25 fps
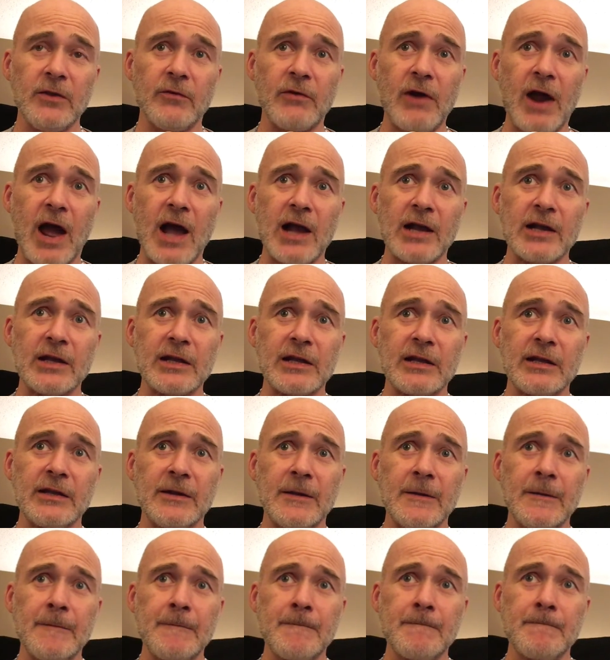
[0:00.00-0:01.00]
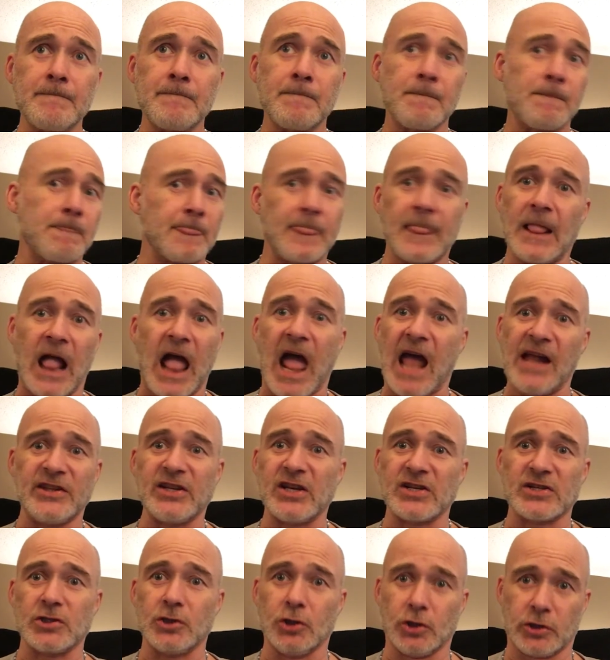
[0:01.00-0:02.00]
rock, that
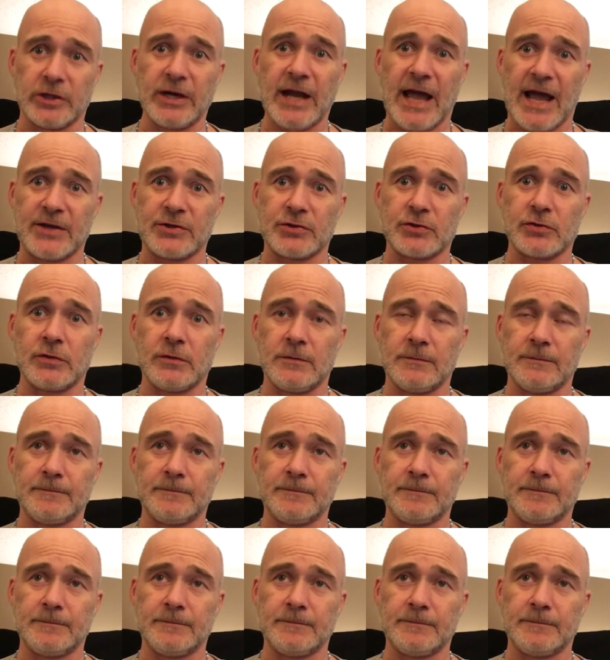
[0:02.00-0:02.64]
doesn't look natural.